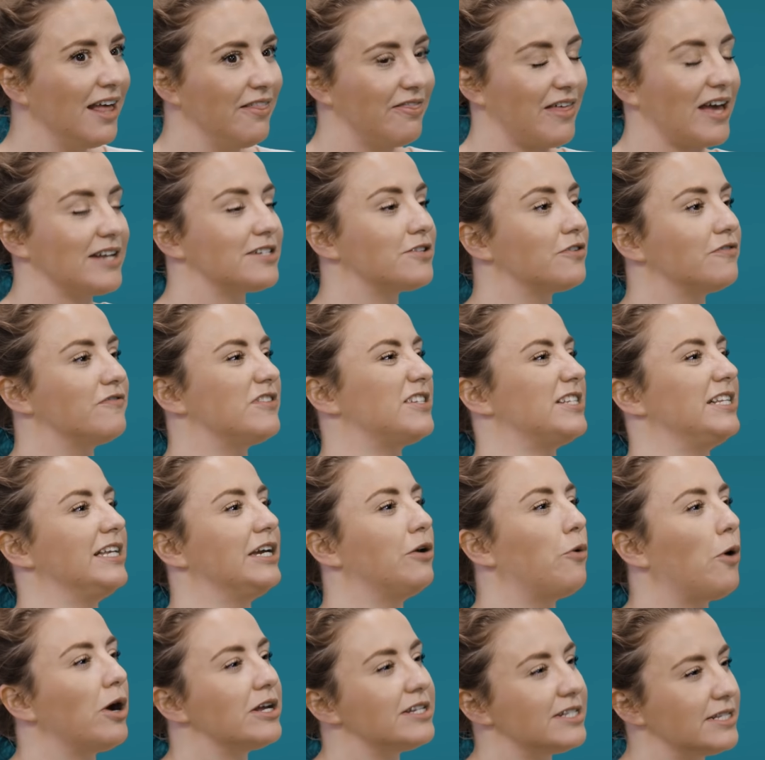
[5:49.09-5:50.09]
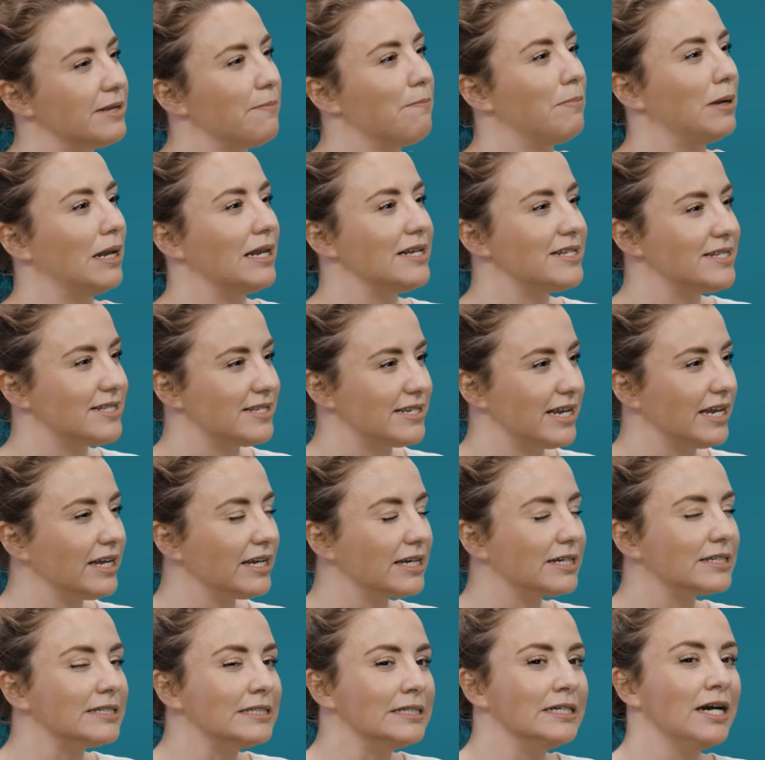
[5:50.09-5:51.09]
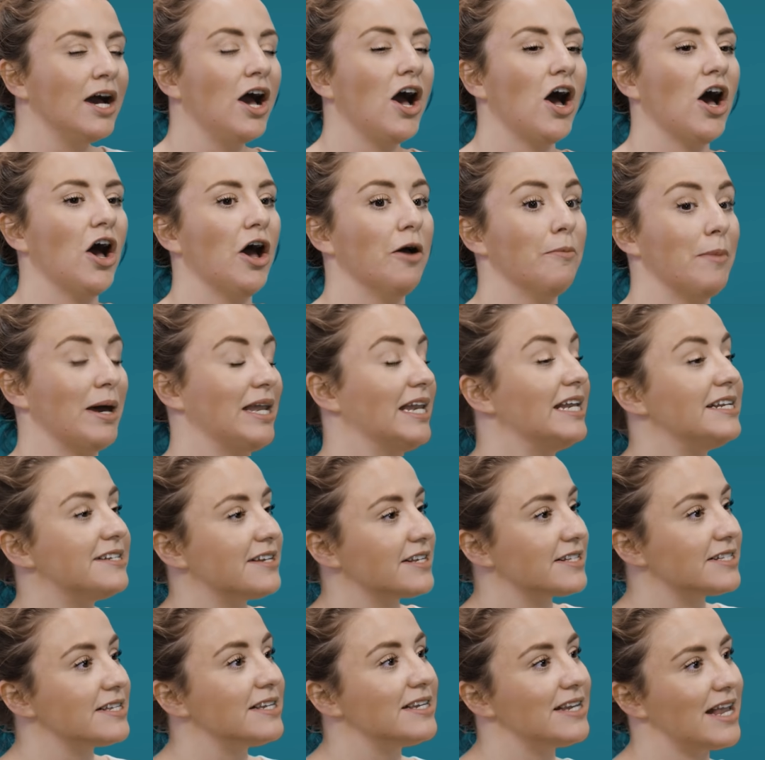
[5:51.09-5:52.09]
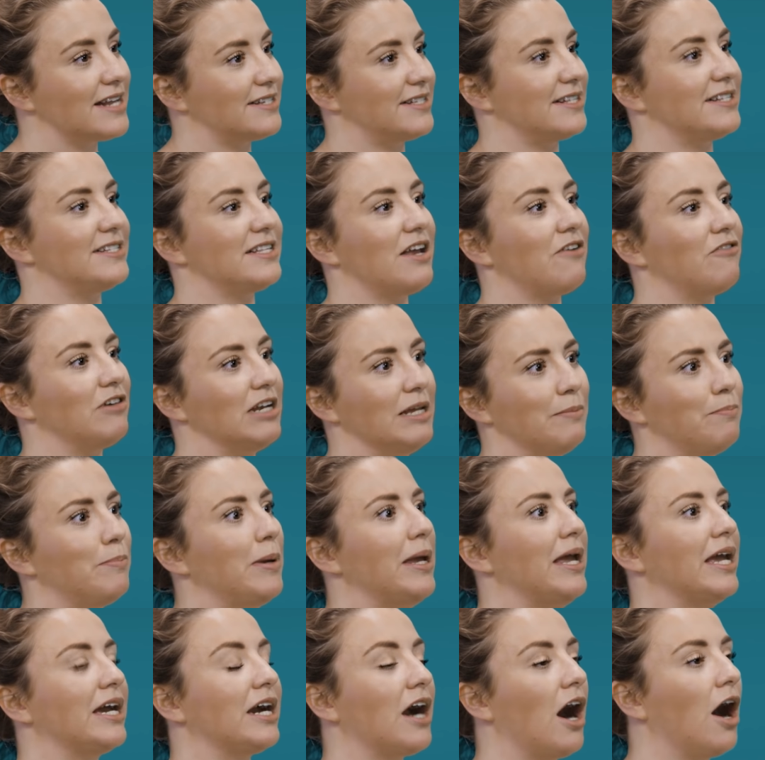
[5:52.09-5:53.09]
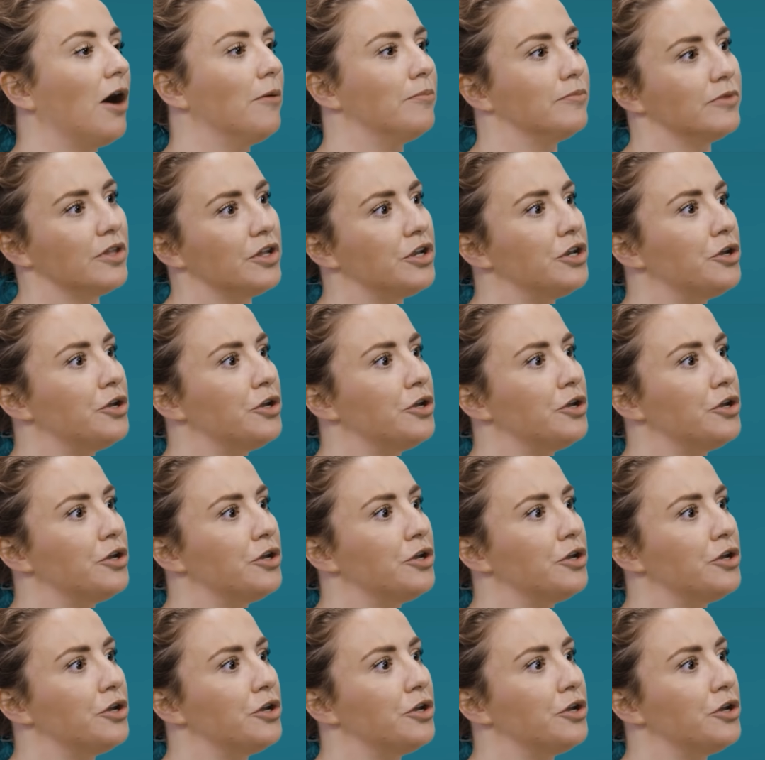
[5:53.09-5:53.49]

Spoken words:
That's obviously quite simplistic, and it doesn't necessarily pick up the